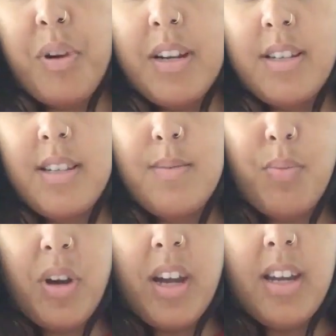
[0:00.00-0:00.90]
bread
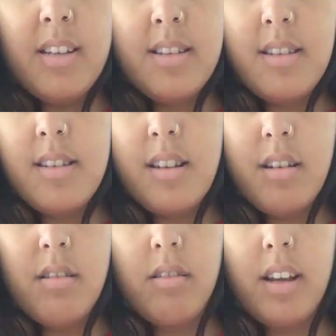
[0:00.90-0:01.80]
spreads,
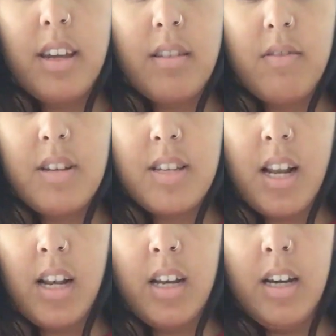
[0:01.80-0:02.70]
like
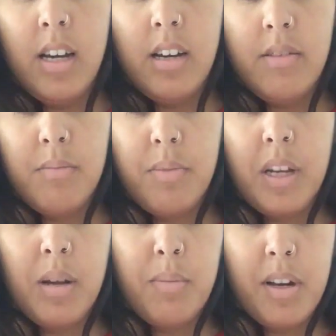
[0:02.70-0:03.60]
Nutella,
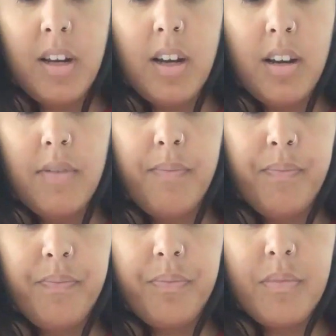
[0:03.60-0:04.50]
peanut butter,
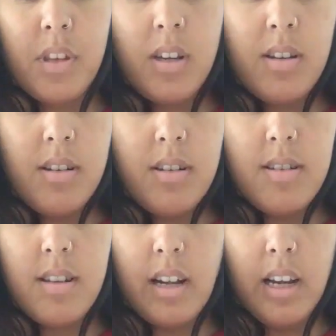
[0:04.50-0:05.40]

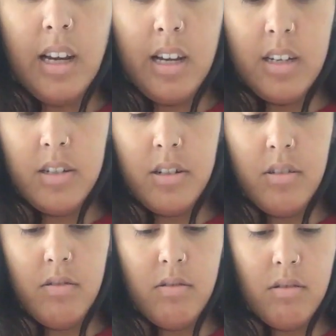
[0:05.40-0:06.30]
salad,
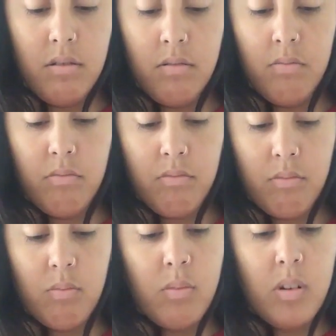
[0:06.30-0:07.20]

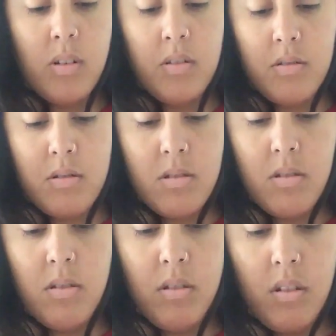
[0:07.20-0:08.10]
what else?
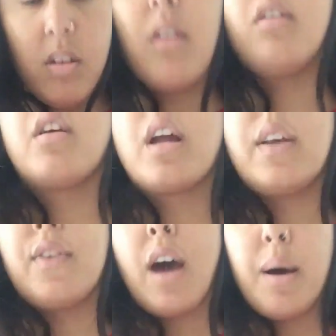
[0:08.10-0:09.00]
Kind
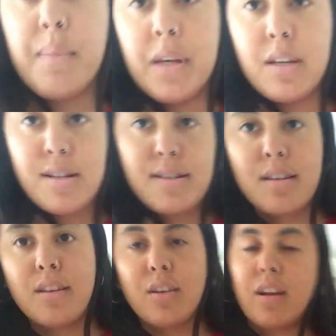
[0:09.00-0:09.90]
of hummus.
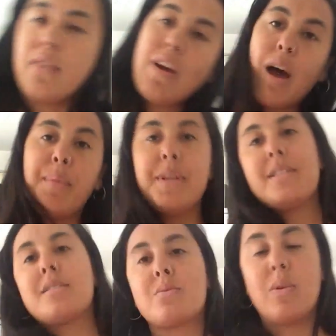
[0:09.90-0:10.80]
You can have
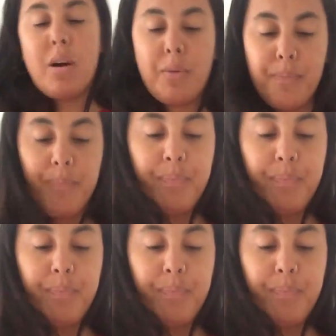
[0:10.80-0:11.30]
hummus as well.